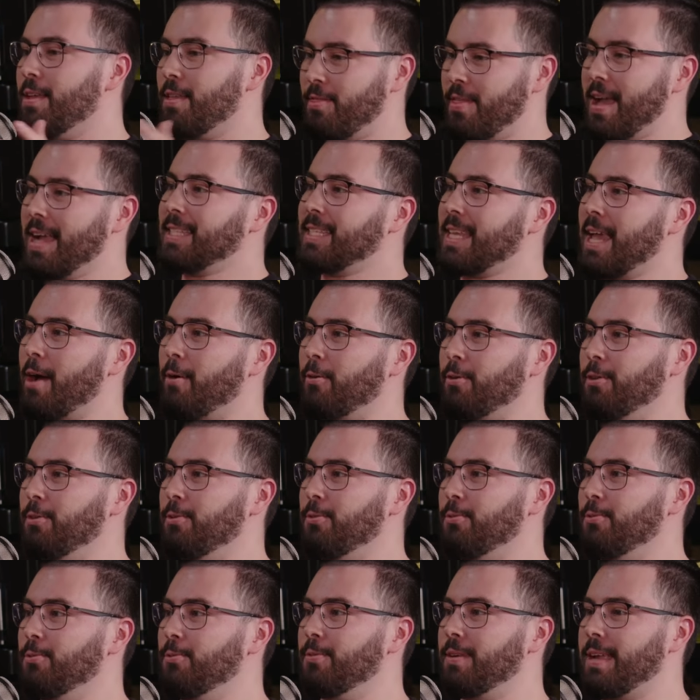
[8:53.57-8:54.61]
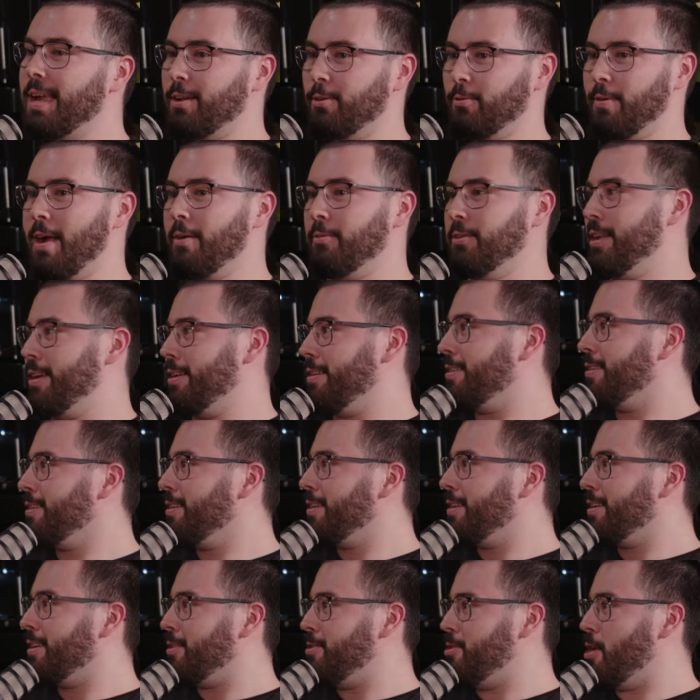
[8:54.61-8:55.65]
That's how you get around it.
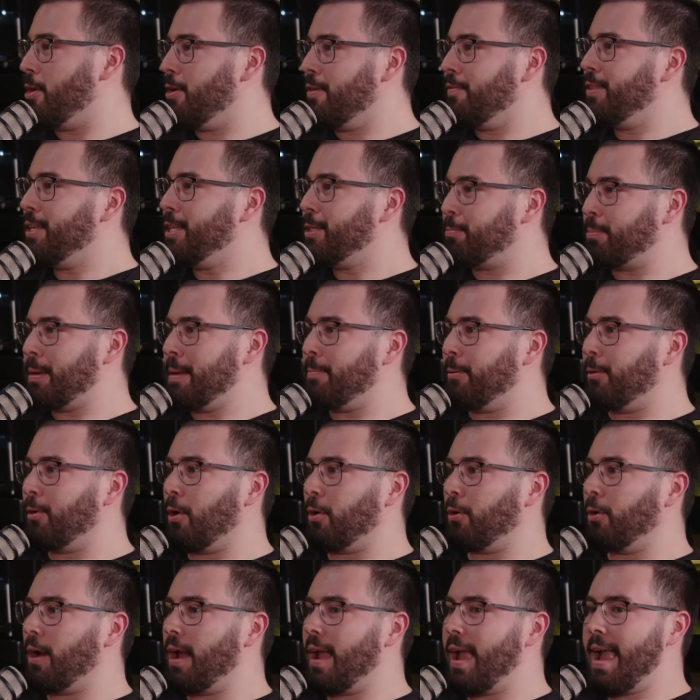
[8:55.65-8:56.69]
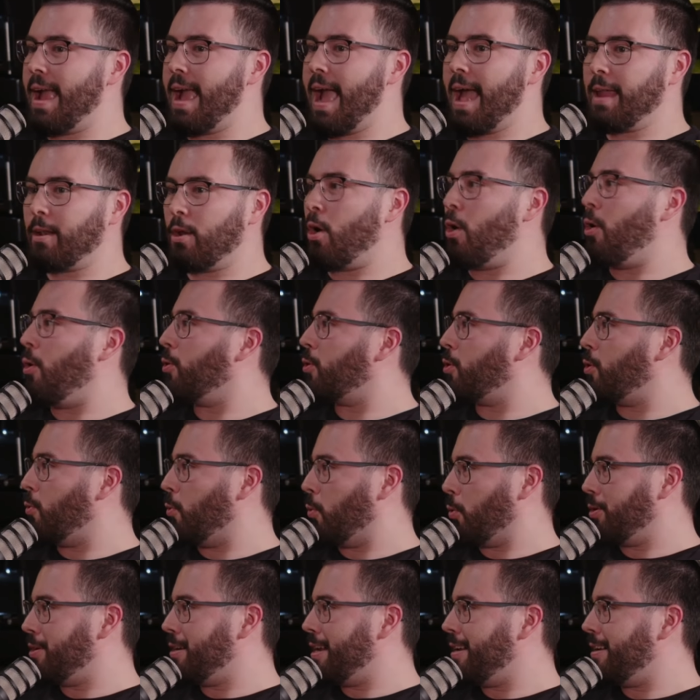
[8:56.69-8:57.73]
None of these people are at all
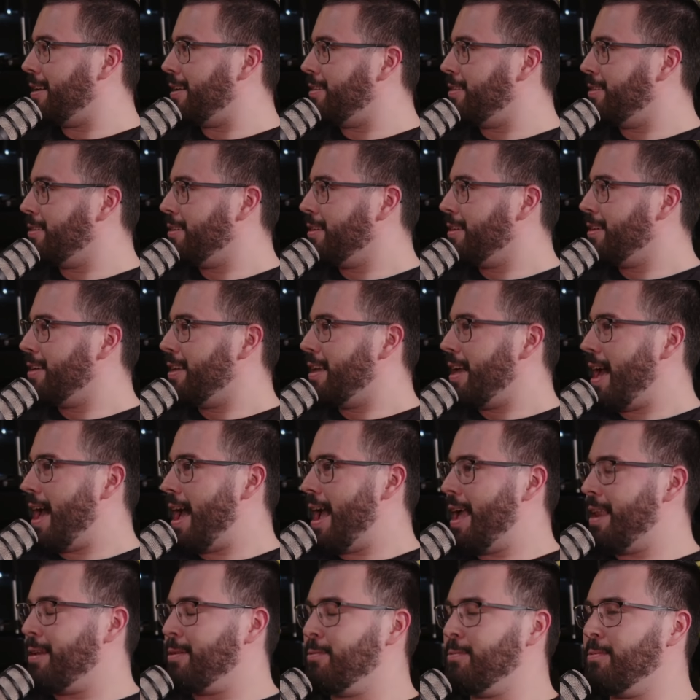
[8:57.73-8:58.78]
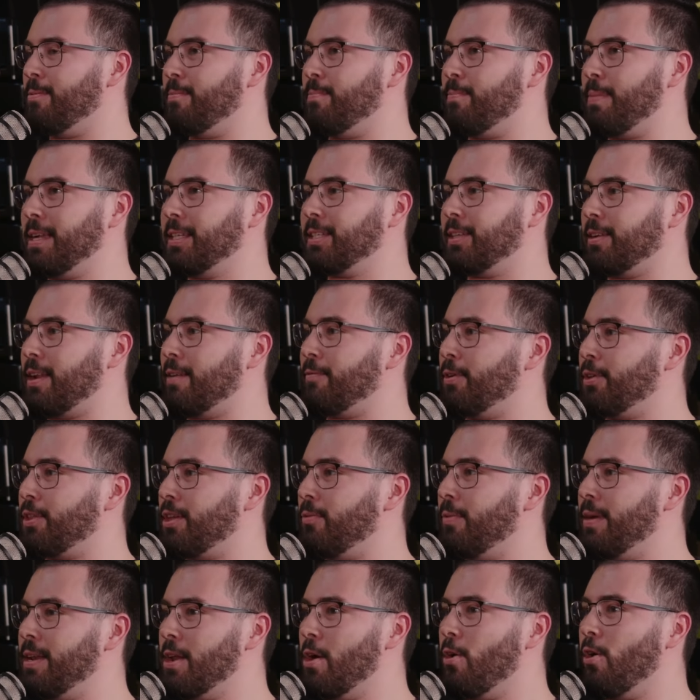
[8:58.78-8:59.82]
coordinated, and based on
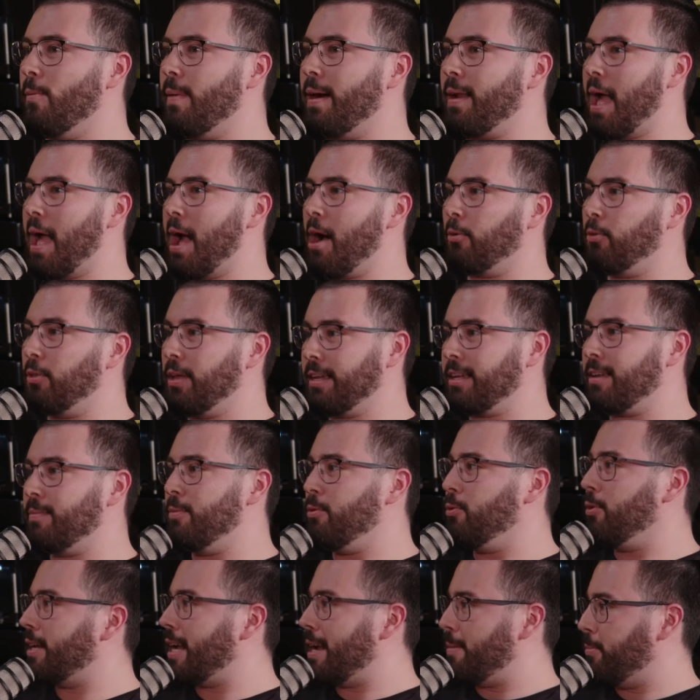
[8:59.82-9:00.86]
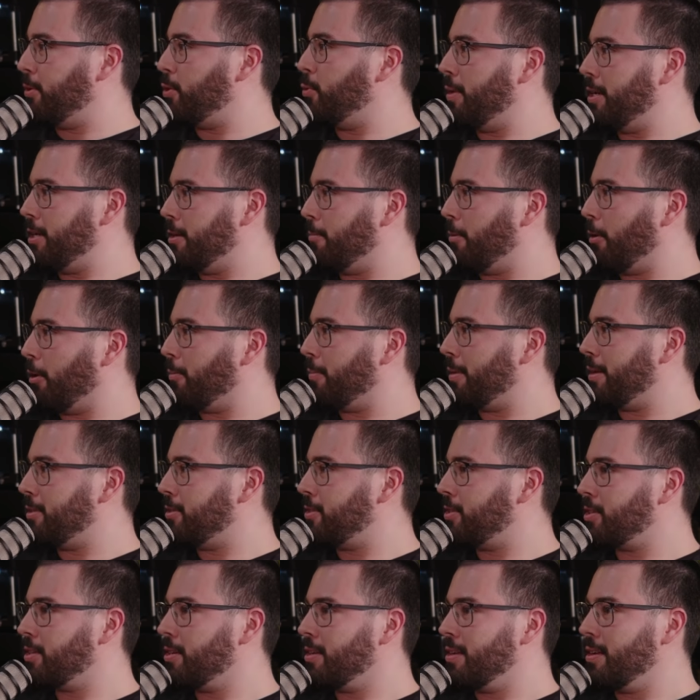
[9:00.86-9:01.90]
everything we know how they communicate between
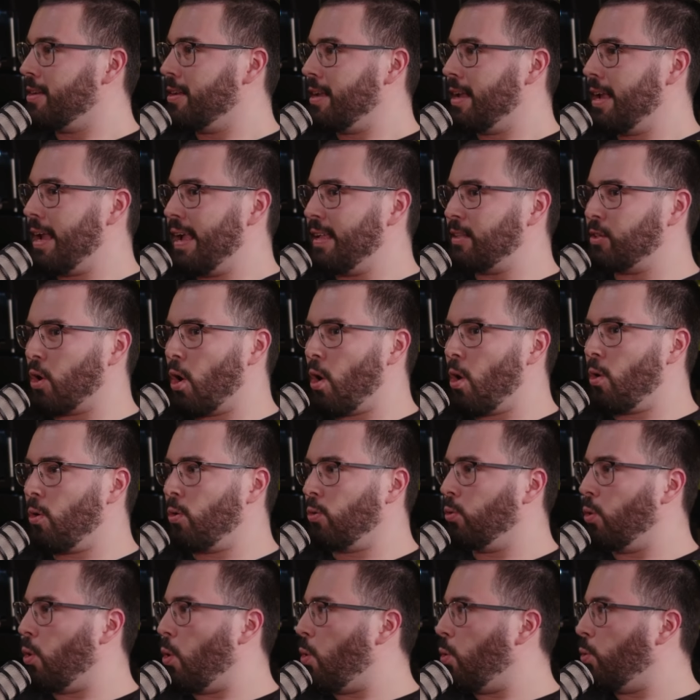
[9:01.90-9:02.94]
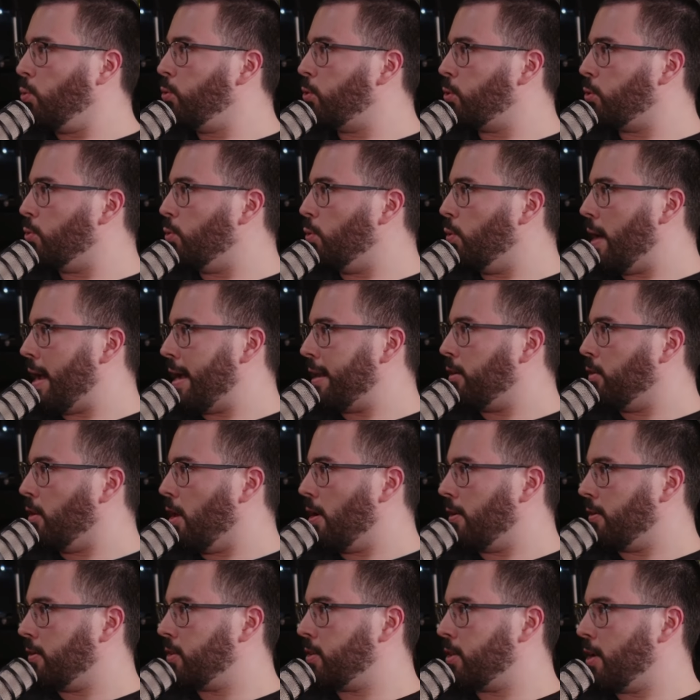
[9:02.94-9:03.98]
departments, it's all old school
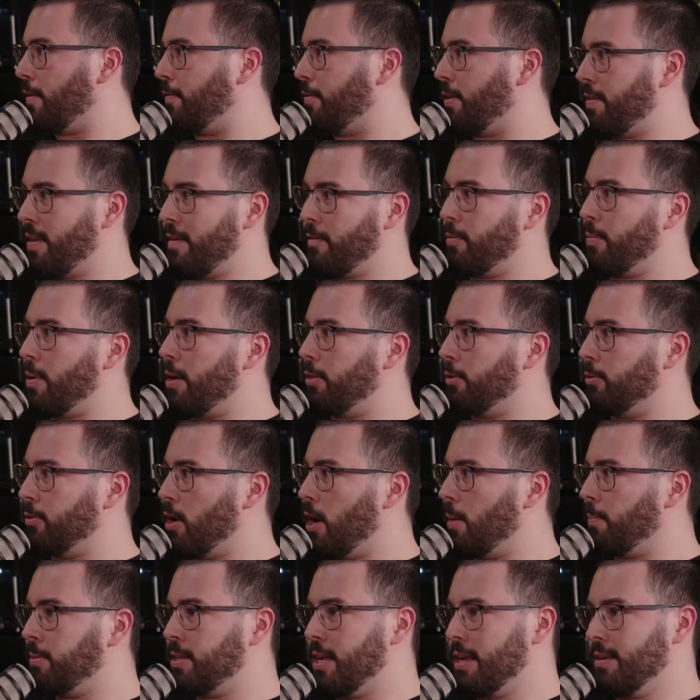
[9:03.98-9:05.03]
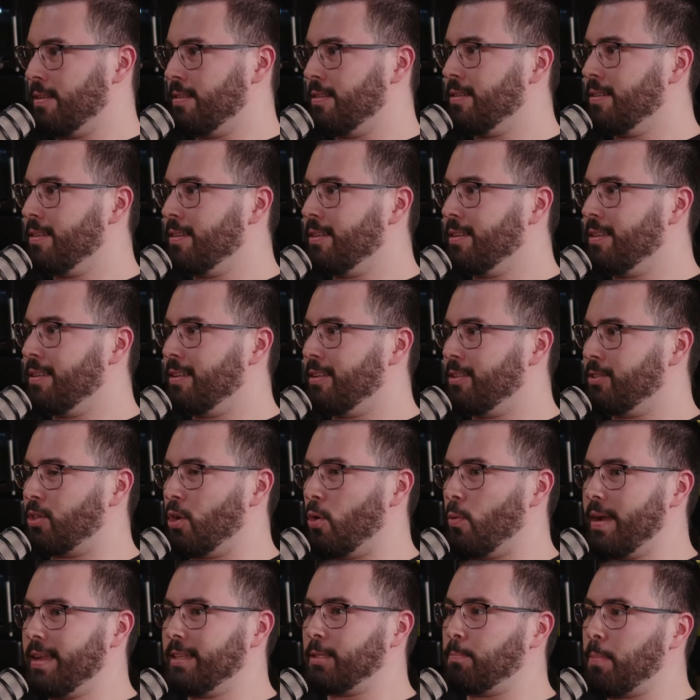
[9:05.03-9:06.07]
analog stuff they never bothered to update. Mm-hmm.
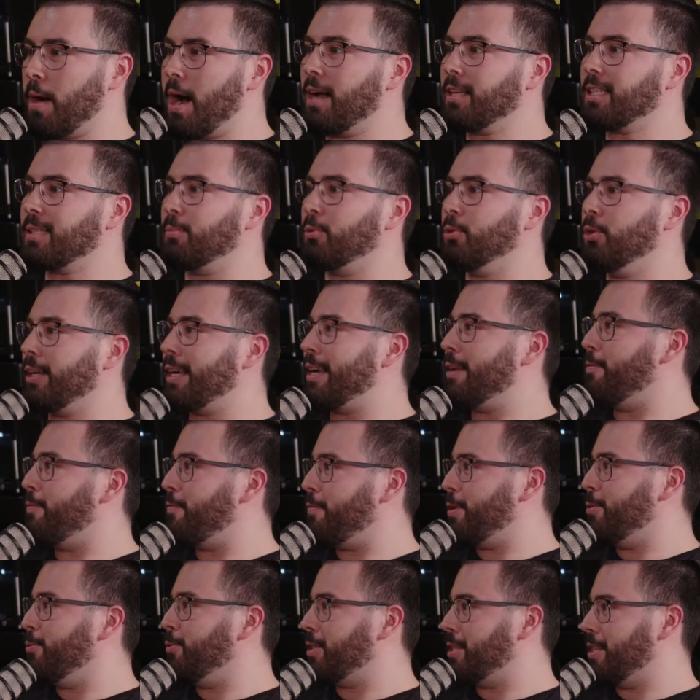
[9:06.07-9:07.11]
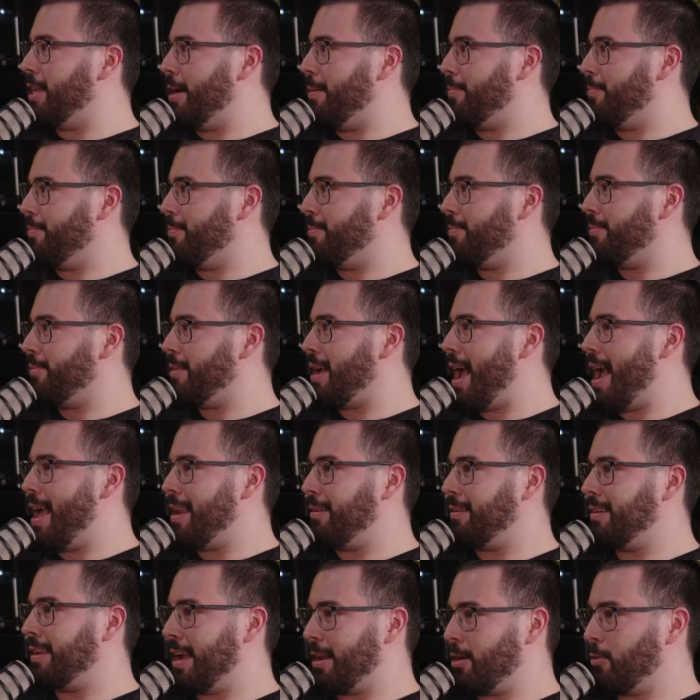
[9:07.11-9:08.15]
So it's possible to confuse them
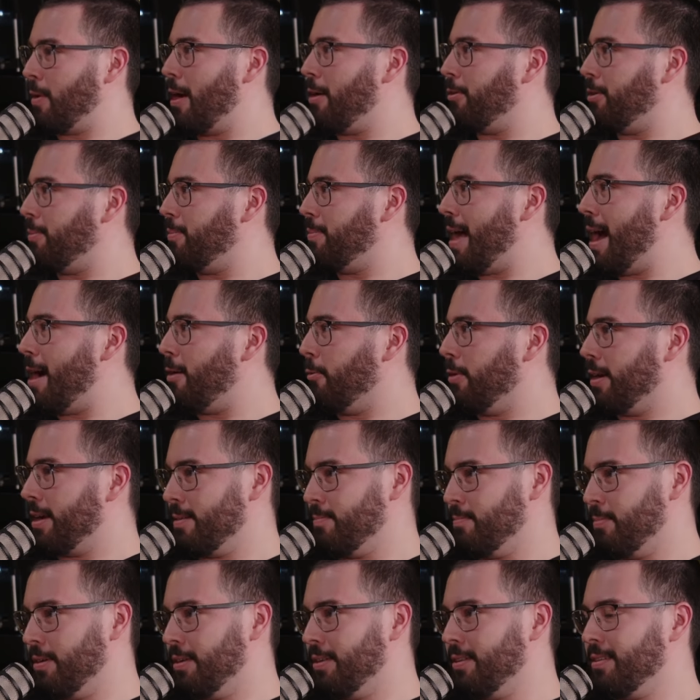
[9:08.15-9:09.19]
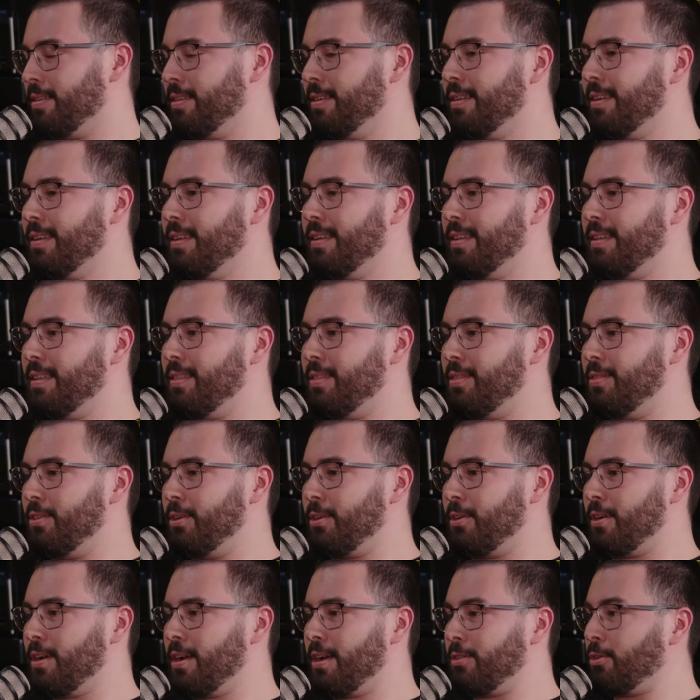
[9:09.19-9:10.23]
and get around them that way, but
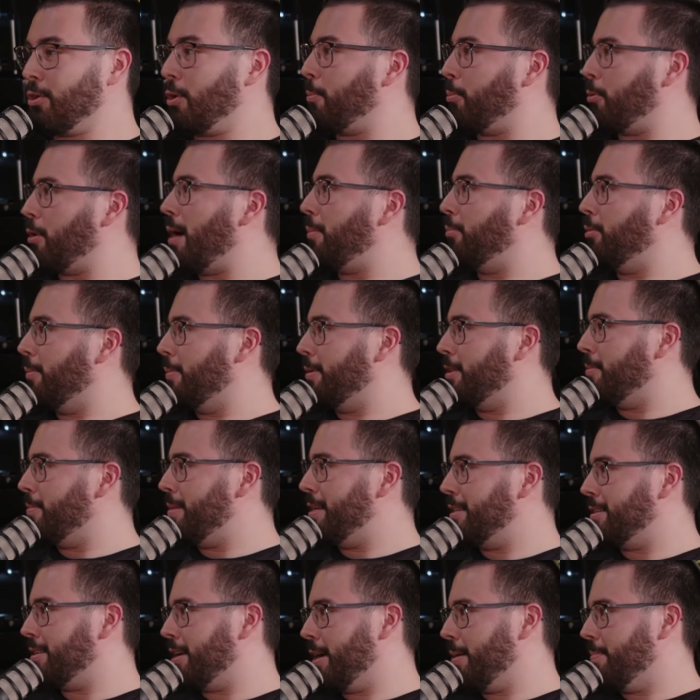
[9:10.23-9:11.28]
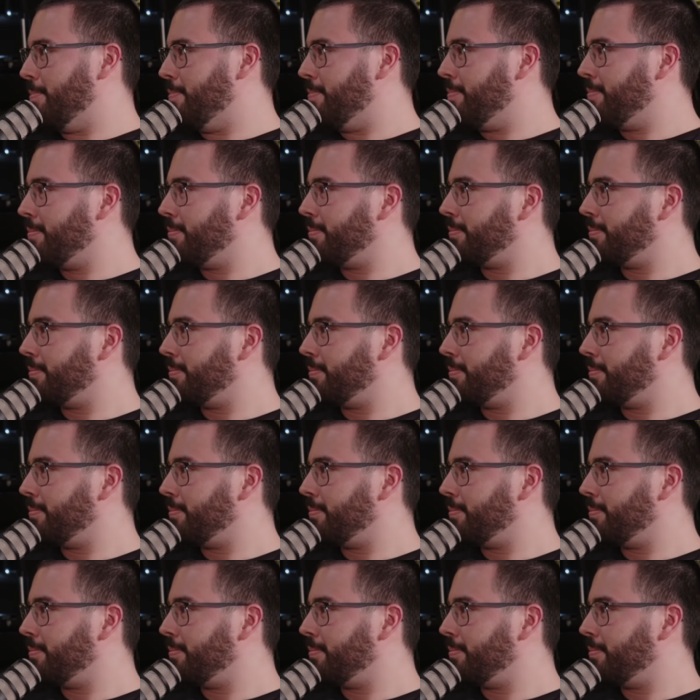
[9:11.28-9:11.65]
they're a problem in the meantime.